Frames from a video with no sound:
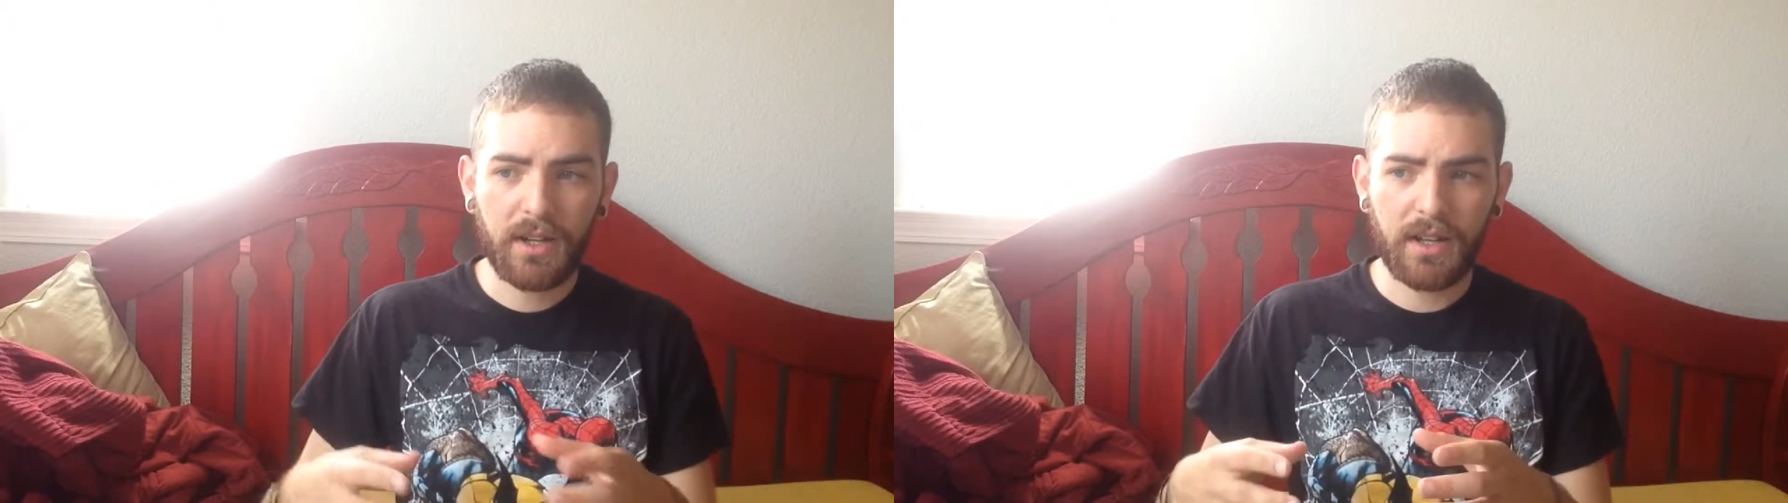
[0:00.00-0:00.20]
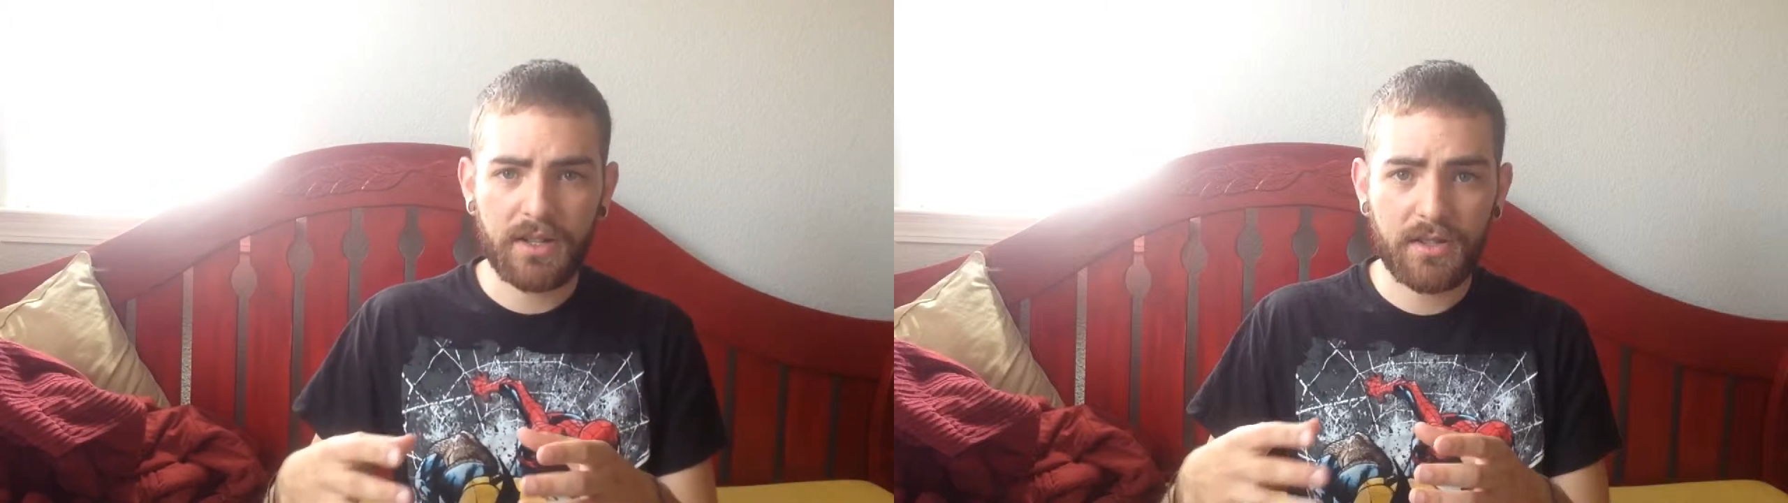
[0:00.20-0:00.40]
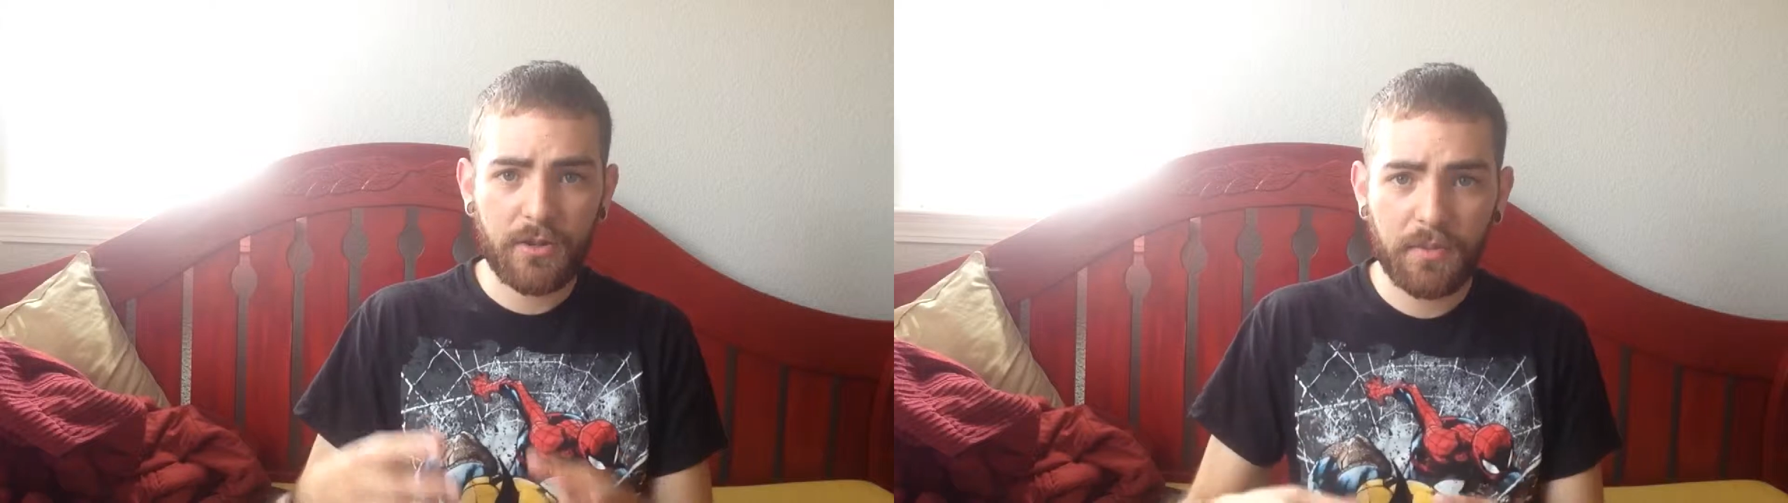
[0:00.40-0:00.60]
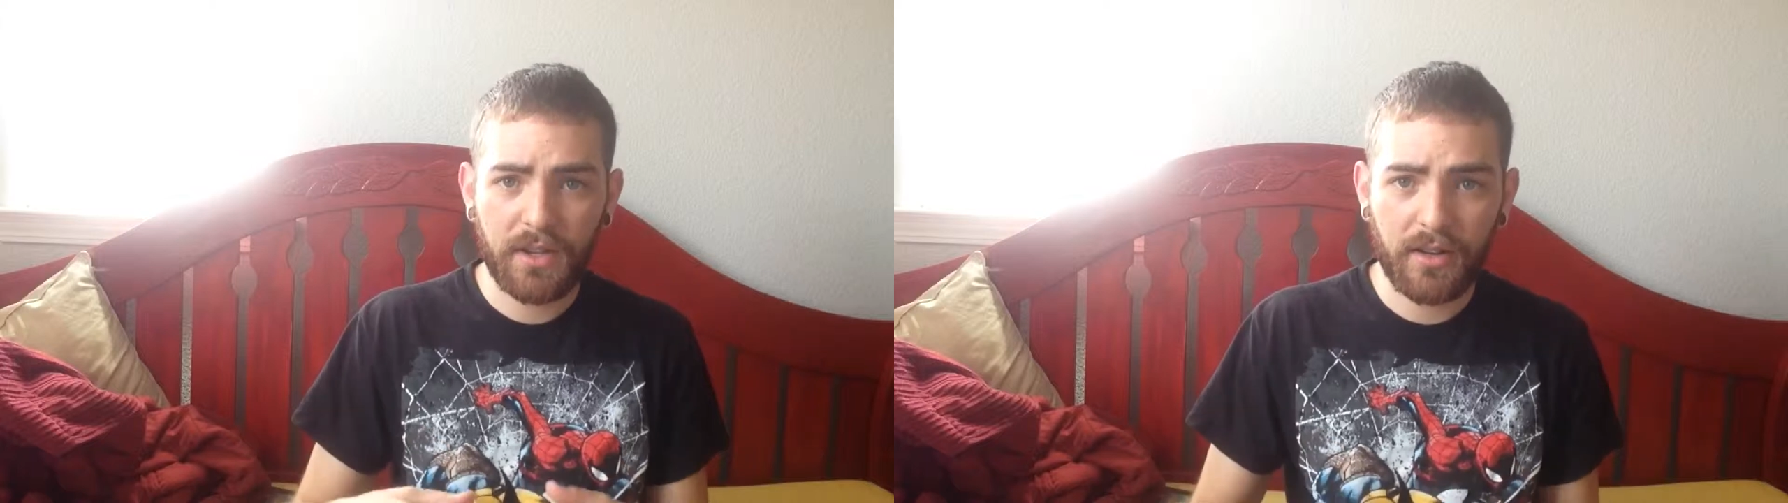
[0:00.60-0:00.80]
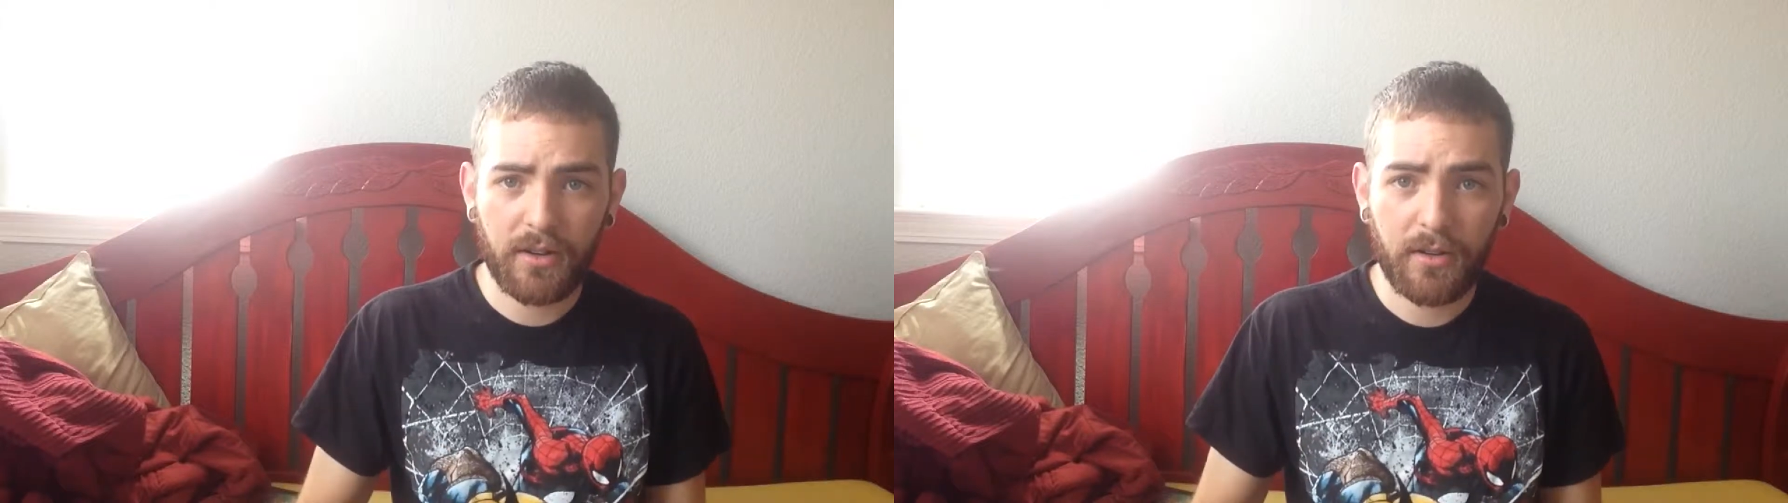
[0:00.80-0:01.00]
a
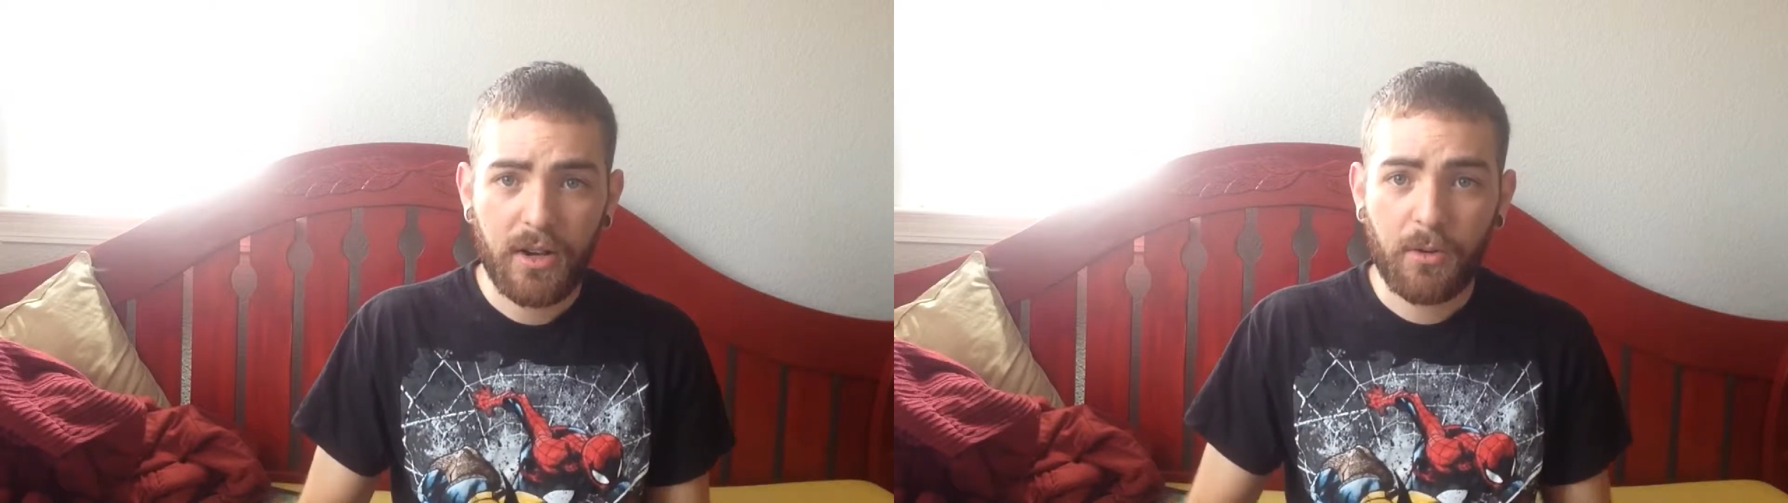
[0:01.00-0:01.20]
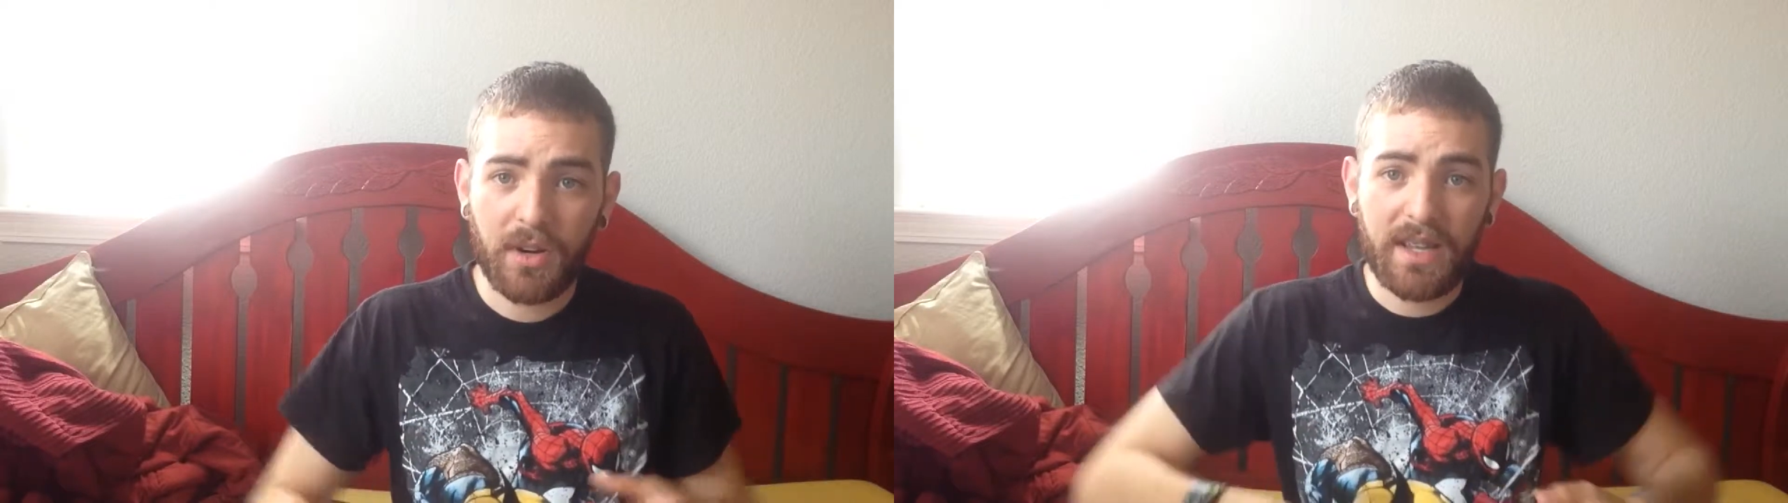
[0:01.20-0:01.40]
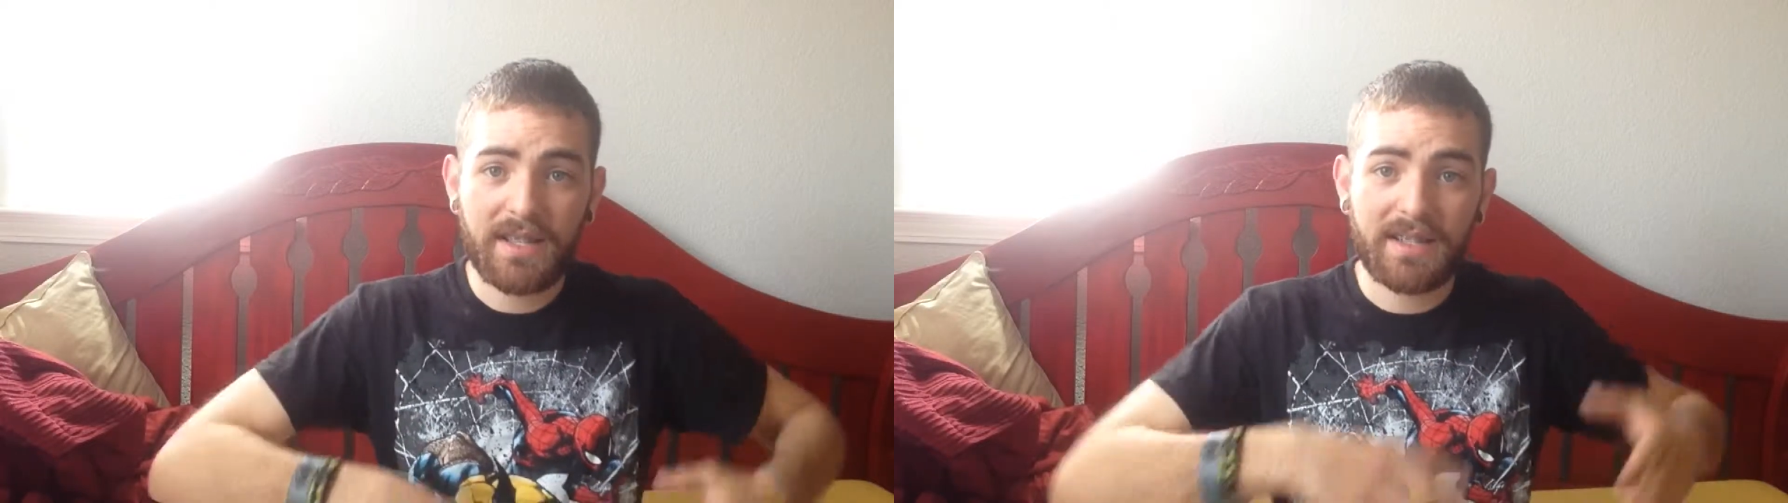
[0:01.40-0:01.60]
superhero where his